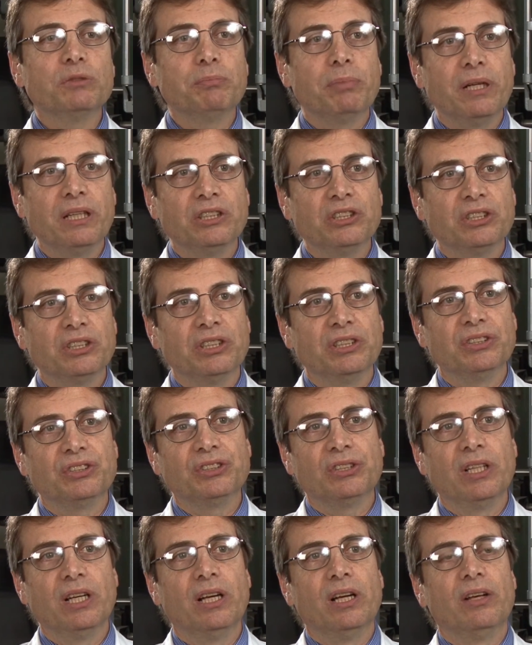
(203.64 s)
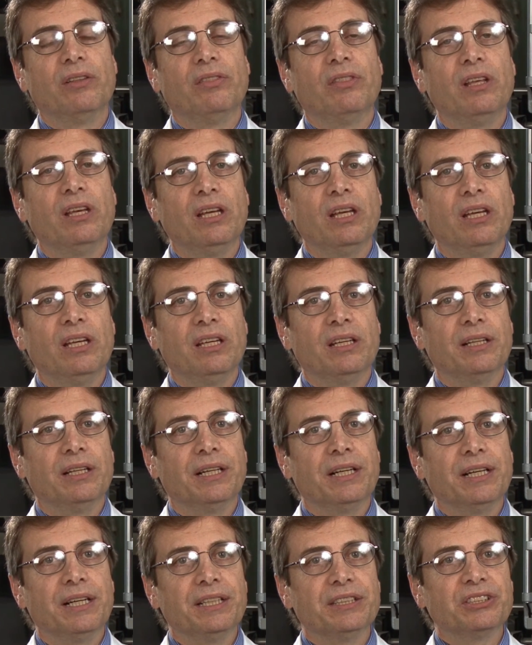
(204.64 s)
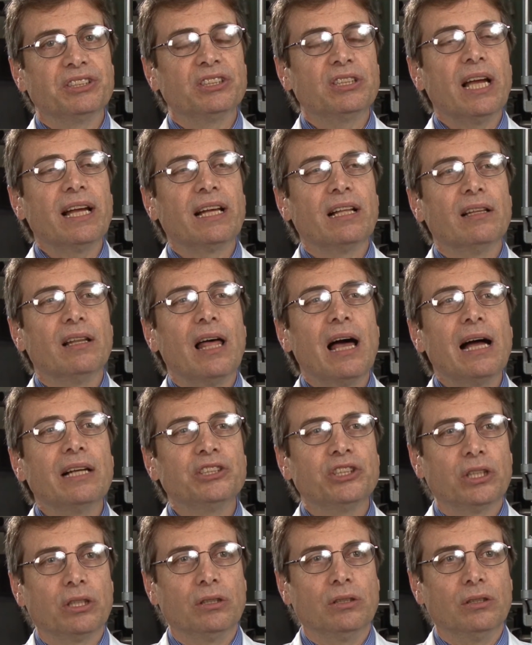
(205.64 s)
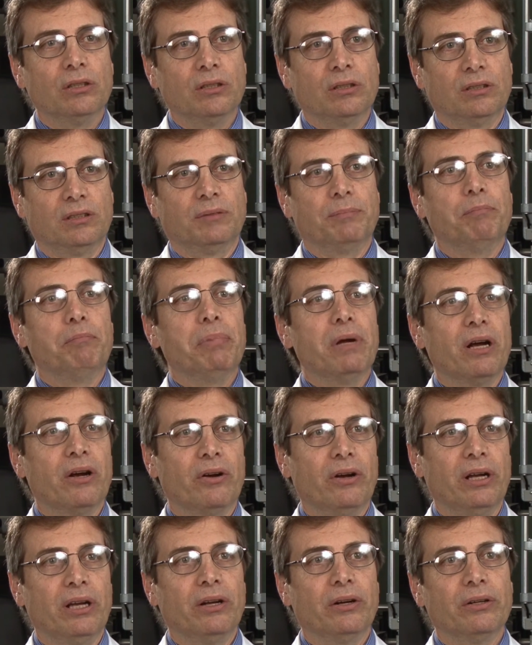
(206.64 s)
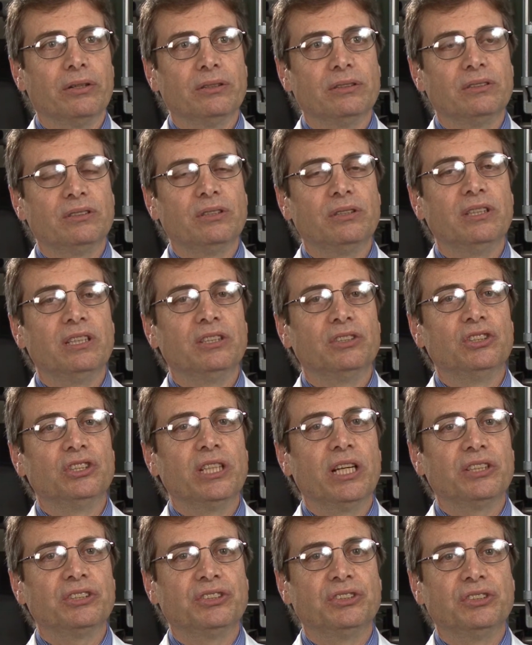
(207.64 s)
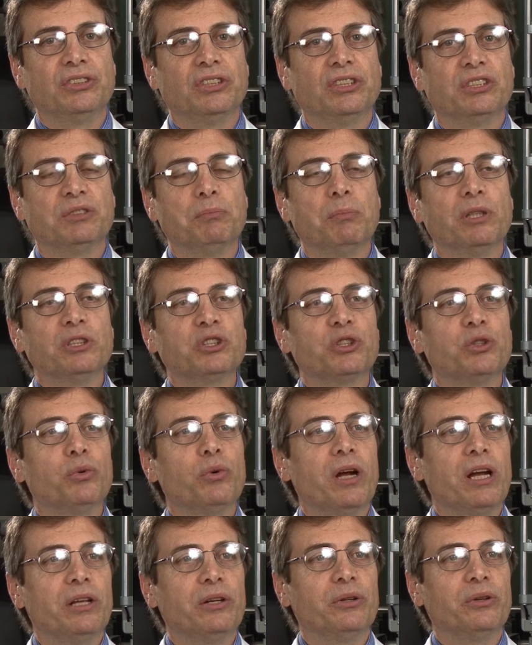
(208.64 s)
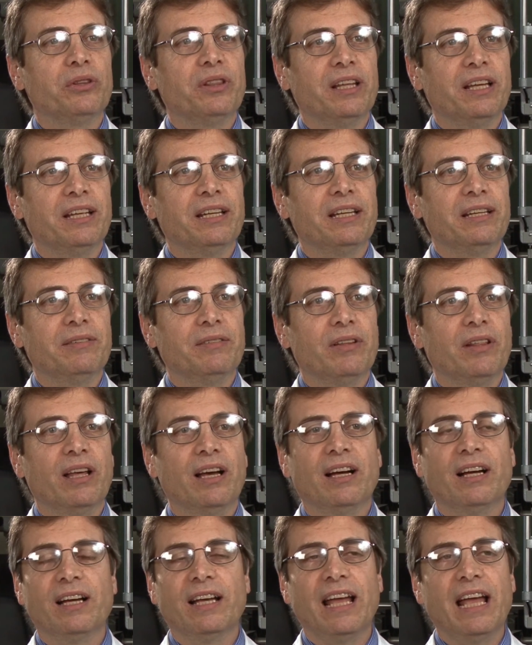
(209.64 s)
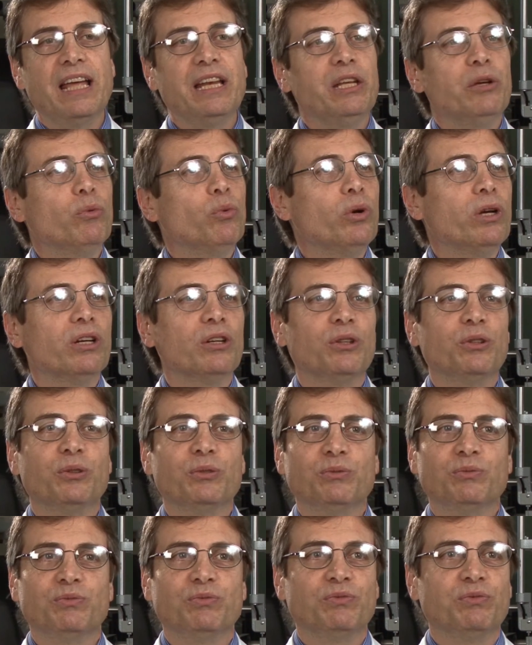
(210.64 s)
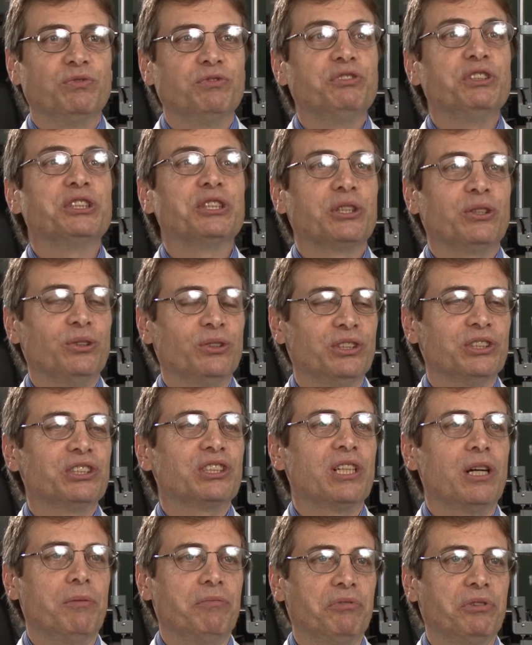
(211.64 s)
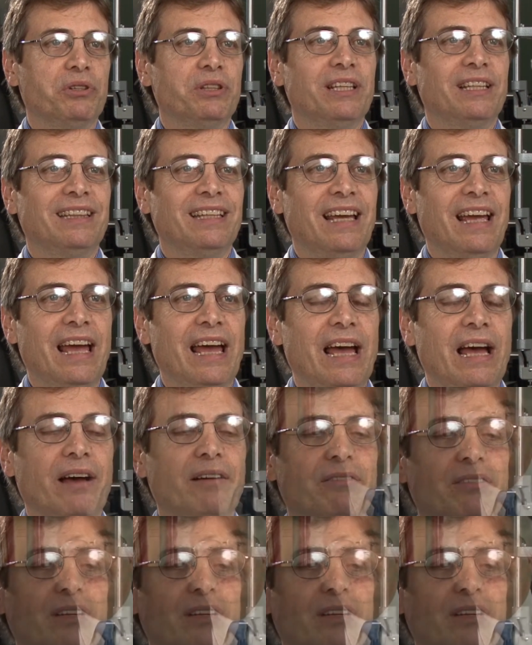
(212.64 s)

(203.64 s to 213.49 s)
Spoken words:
patients, the psychological barrier to the injections is much greater than any real physical discomfort that they have.